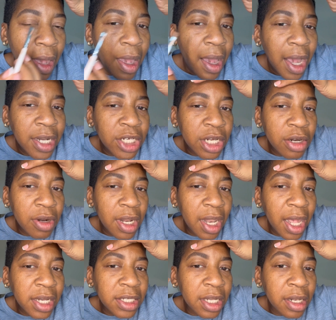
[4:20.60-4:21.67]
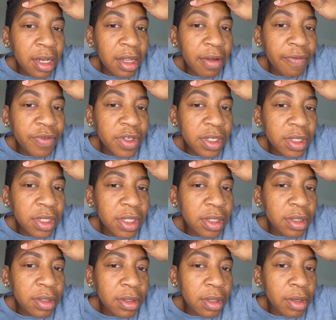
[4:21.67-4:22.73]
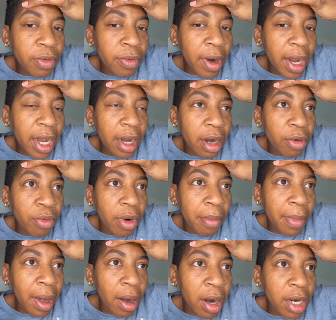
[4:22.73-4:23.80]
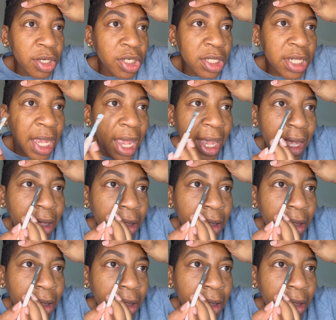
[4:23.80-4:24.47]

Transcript: I generally like to lift right here where my arch is at.